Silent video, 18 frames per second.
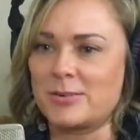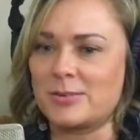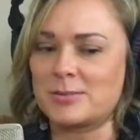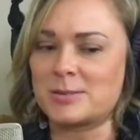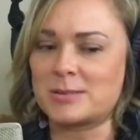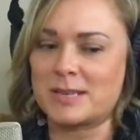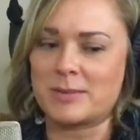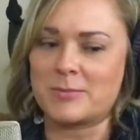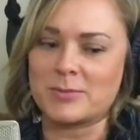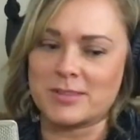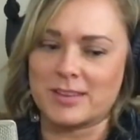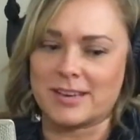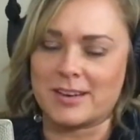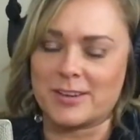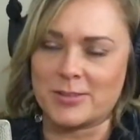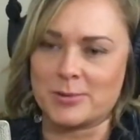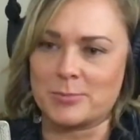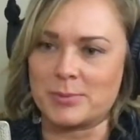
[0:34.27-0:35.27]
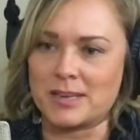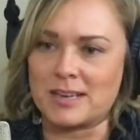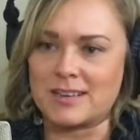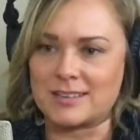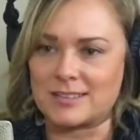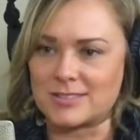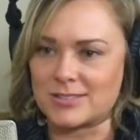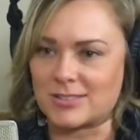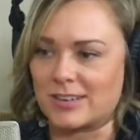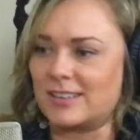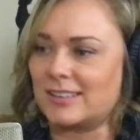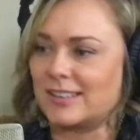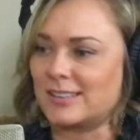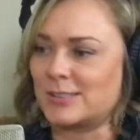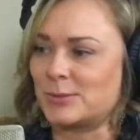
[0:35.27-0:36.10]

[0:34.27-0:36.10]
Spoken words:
same with like other beings, trying not